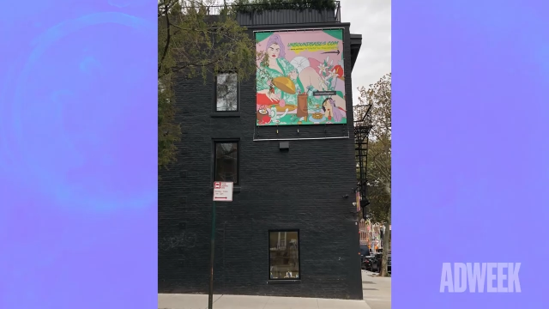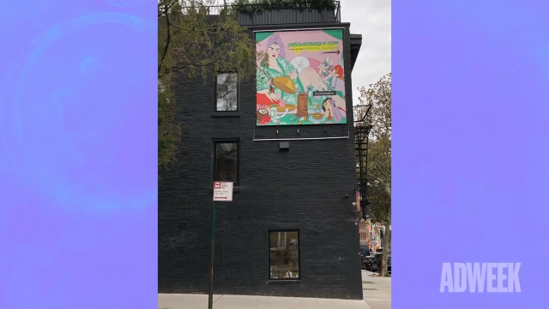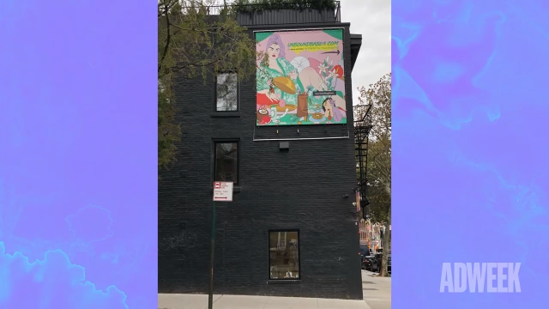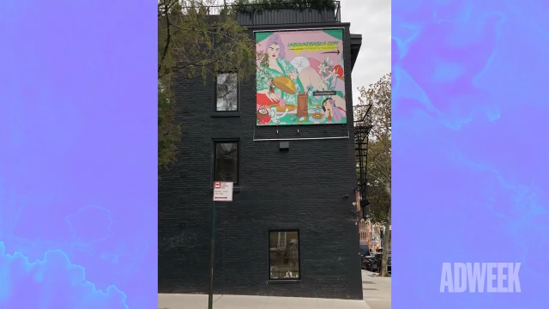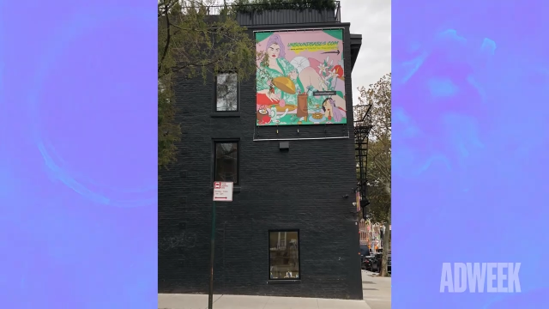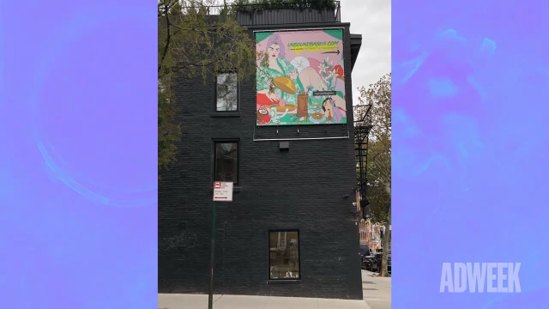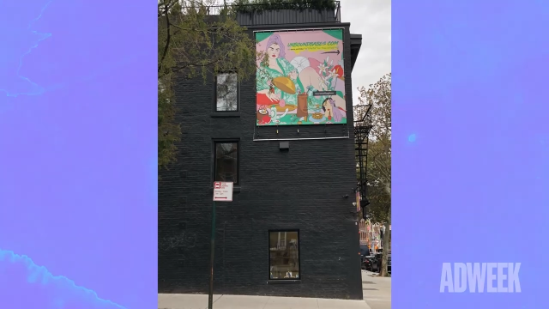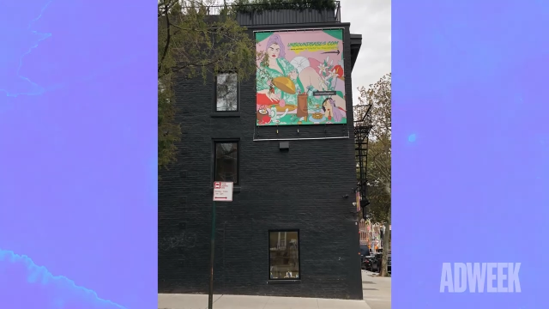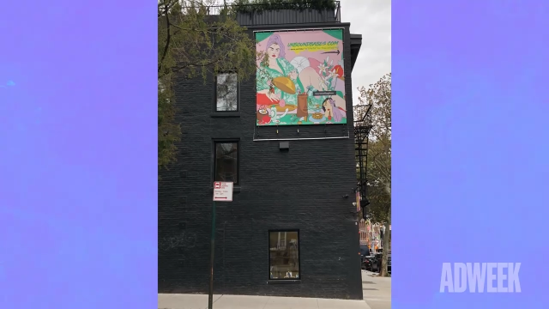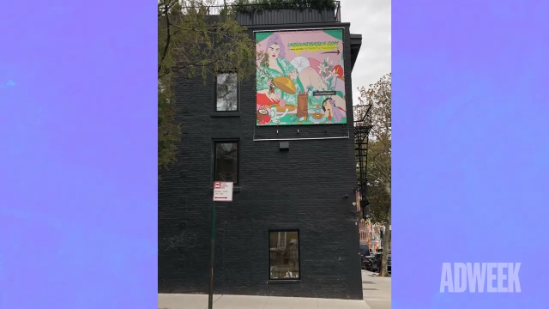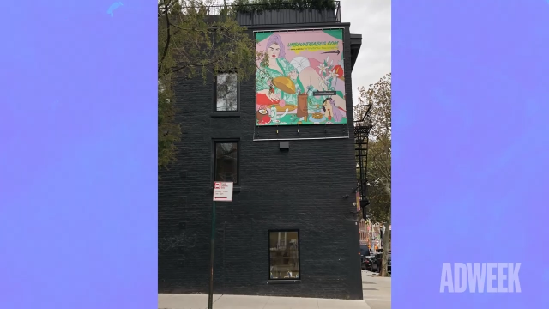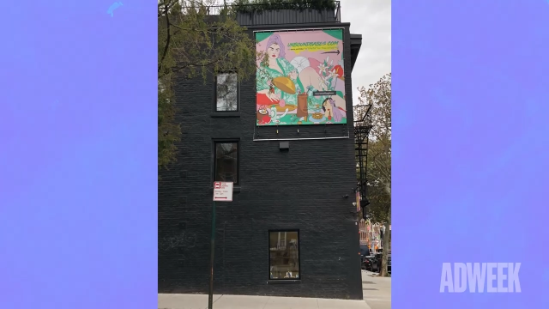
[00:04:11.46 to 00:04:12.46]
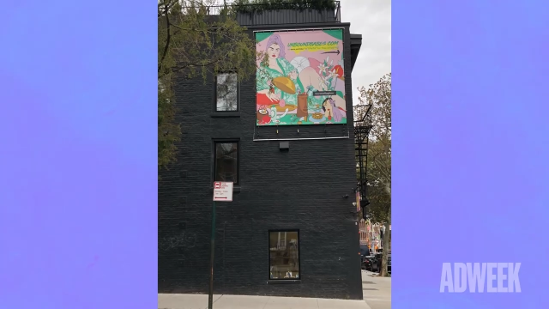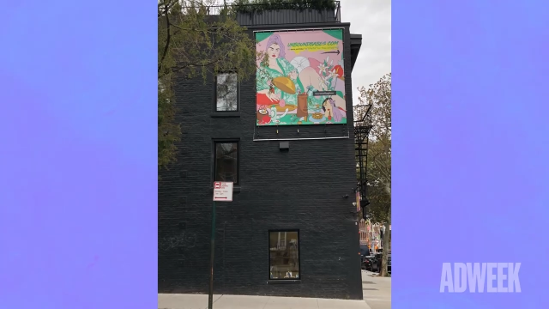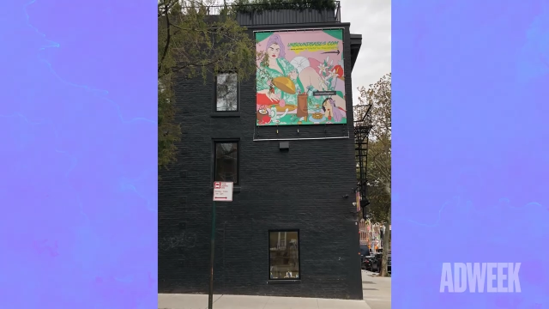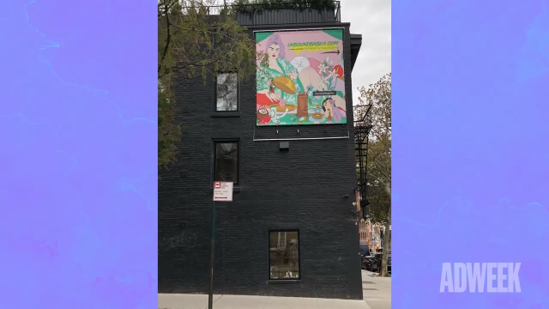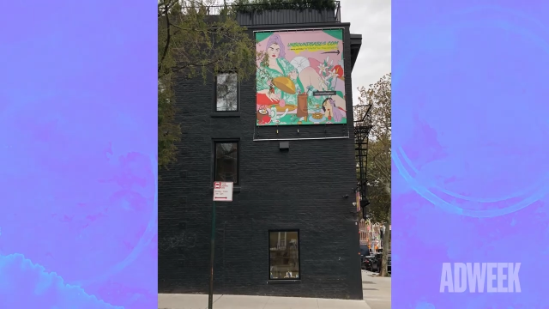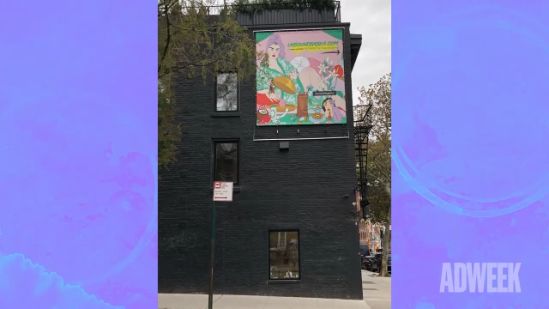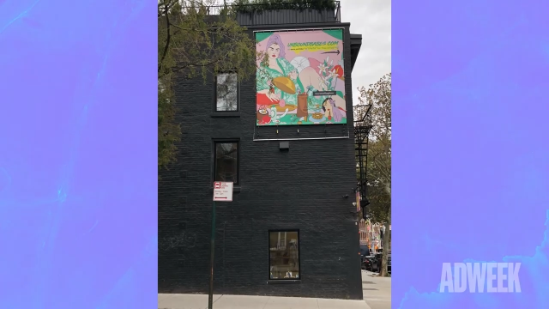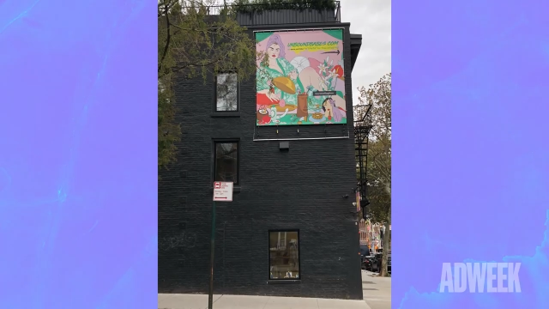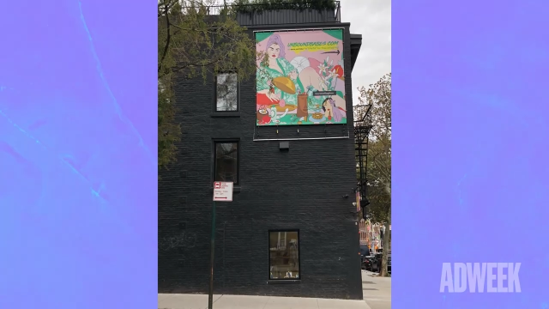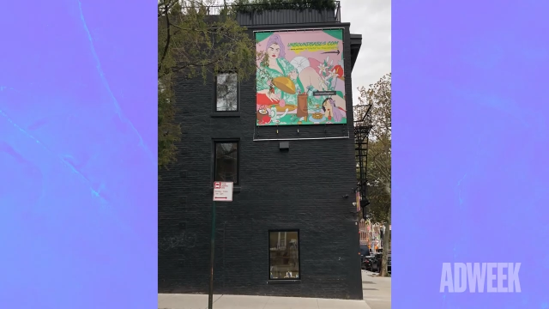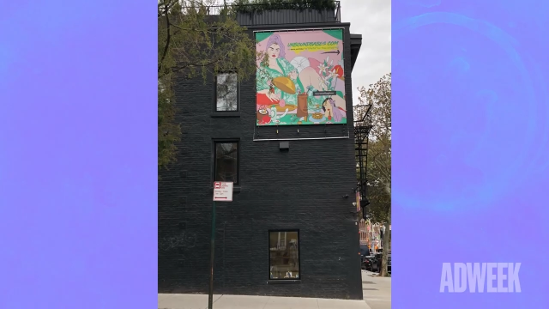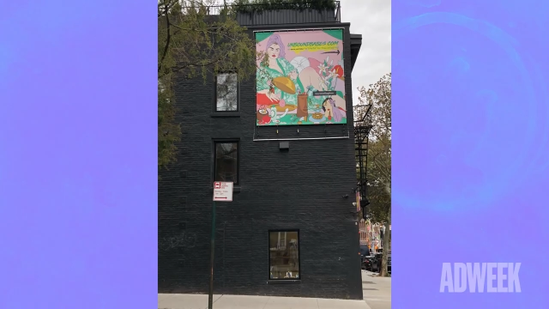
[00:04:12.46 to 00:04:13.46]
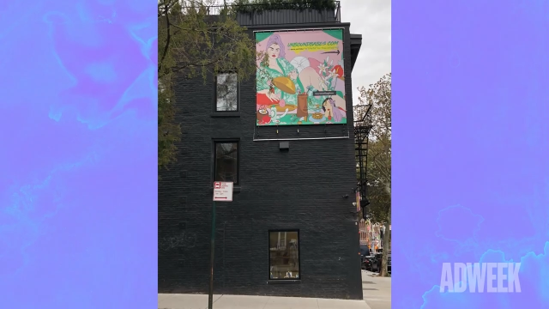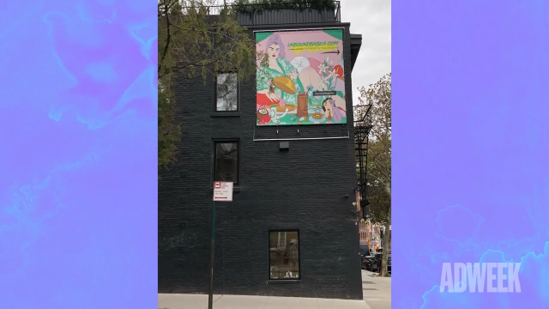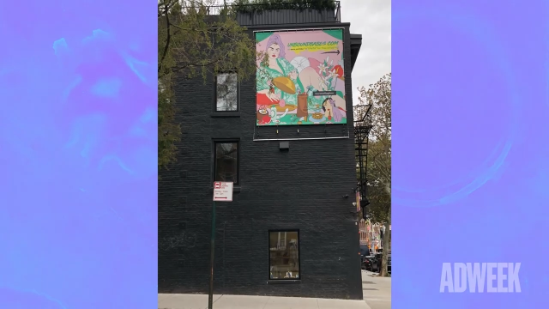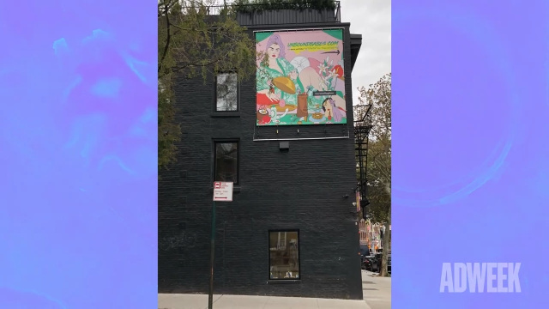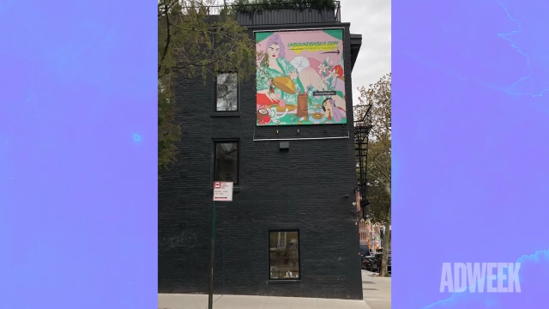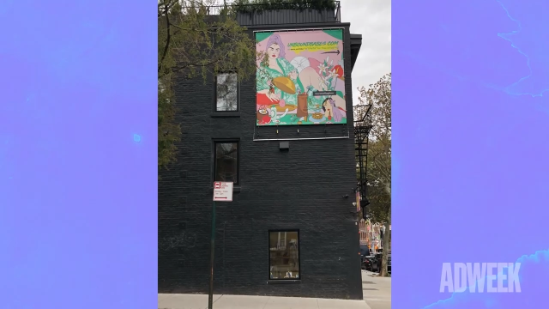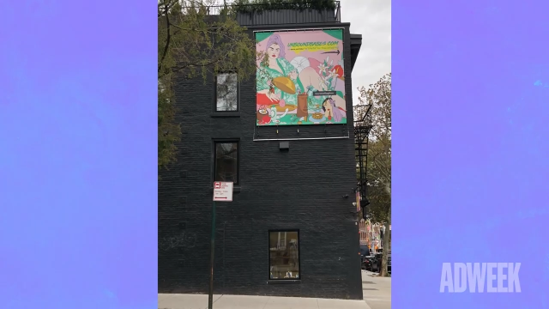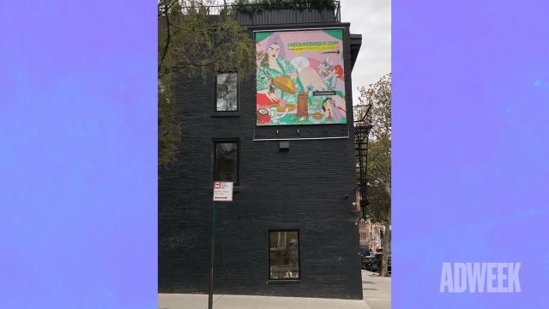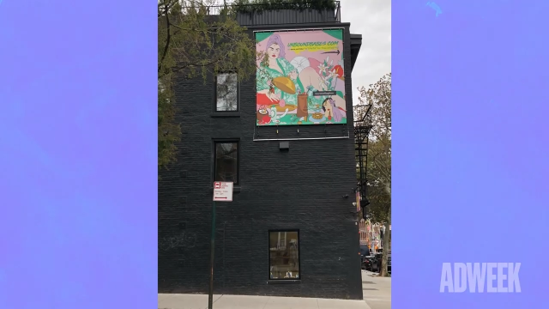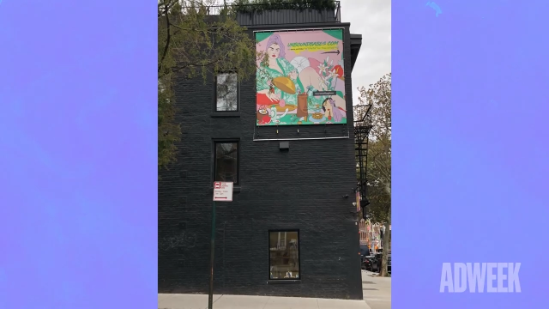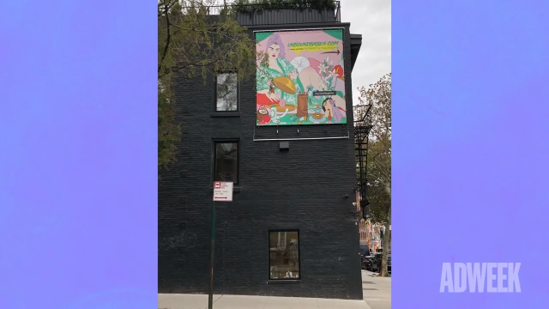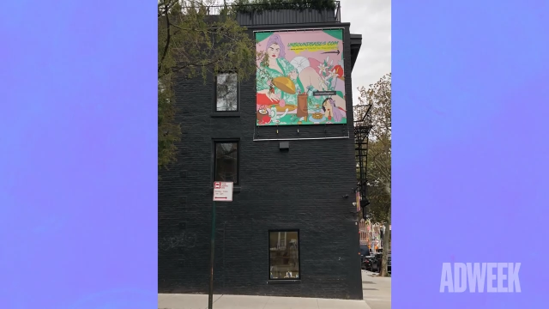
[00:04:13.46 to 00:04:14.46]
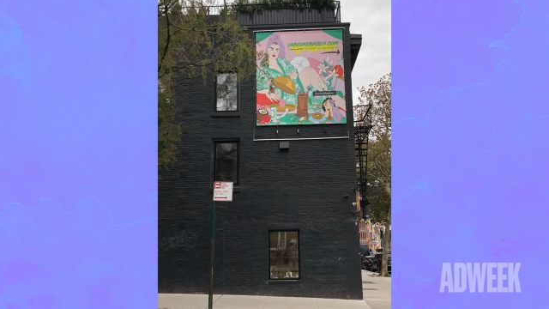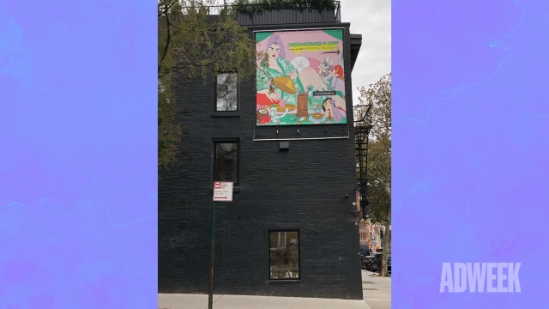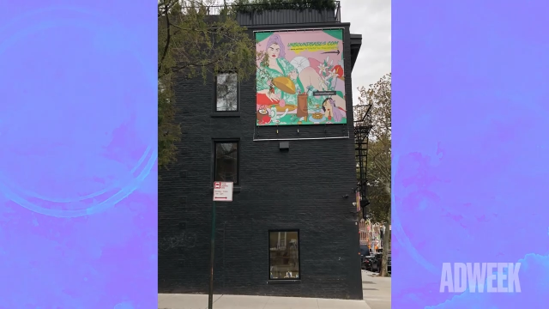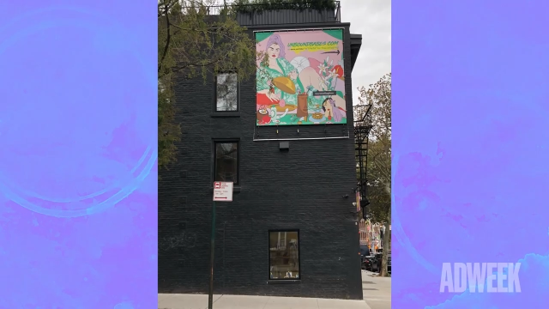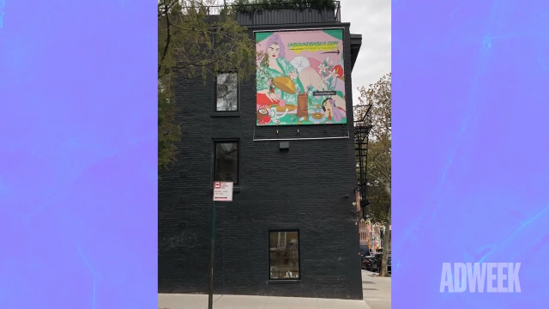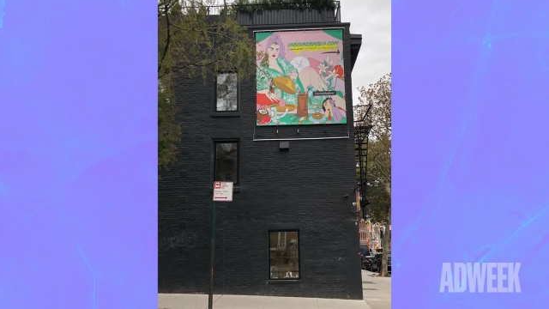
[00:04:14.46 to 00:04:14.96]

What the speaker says: No face is visible, so there are no lips to read.